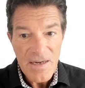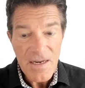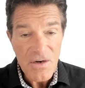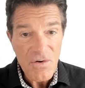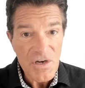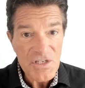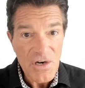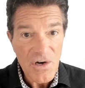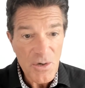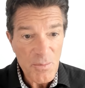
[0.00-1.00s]
cut across
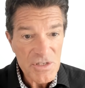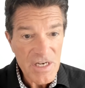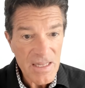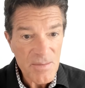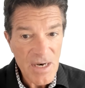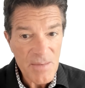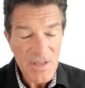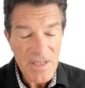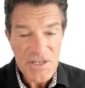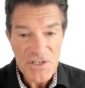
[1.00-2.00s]
100% of the
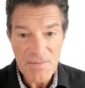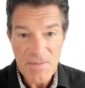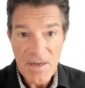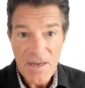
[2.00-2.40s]
population,